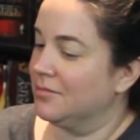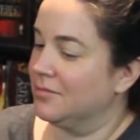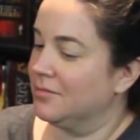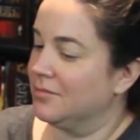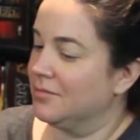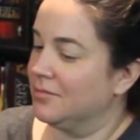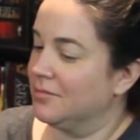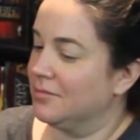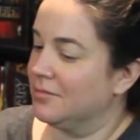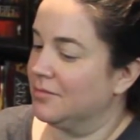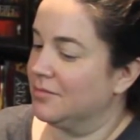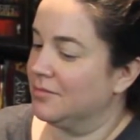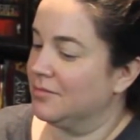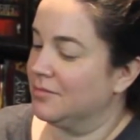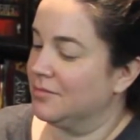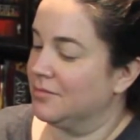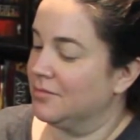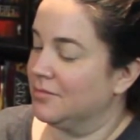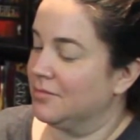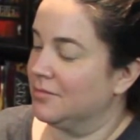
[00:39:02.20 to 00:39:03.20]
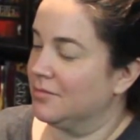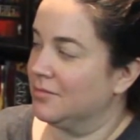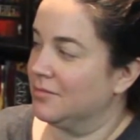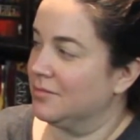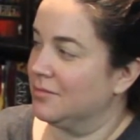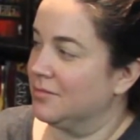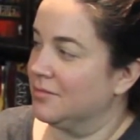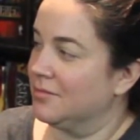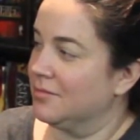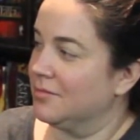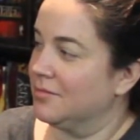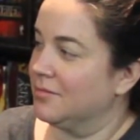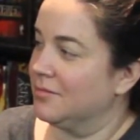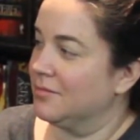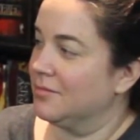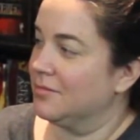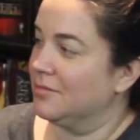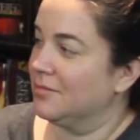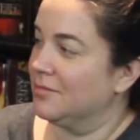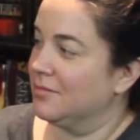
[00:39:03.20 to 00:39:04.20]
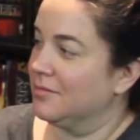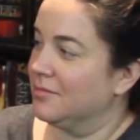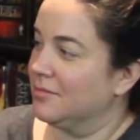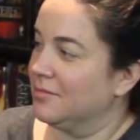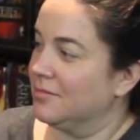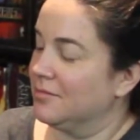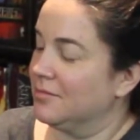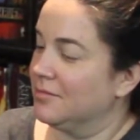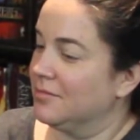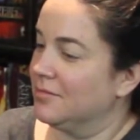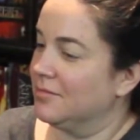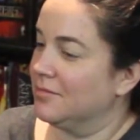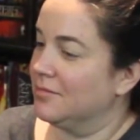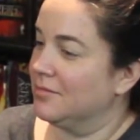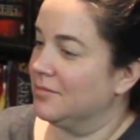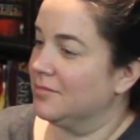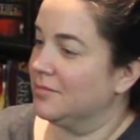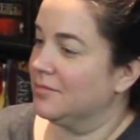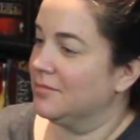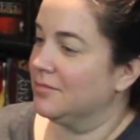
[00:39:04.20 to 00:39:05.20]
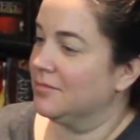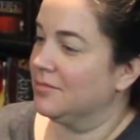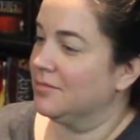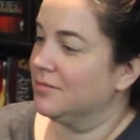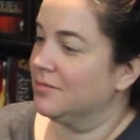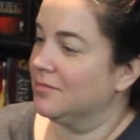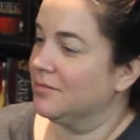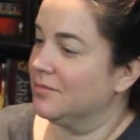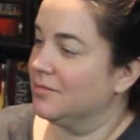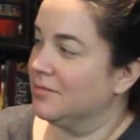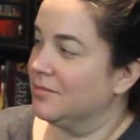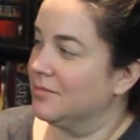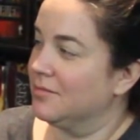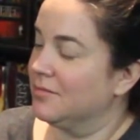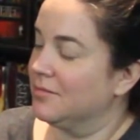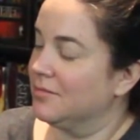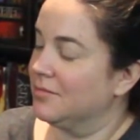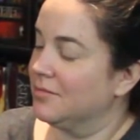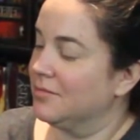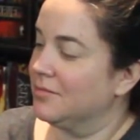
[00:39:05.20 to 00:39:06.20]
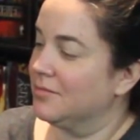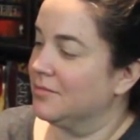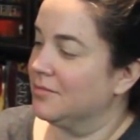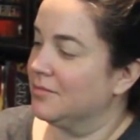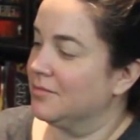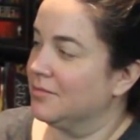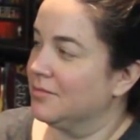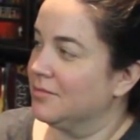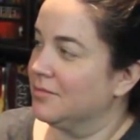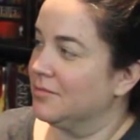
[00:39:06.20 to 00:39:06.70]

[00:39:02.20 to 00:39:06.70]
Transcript: [no speech]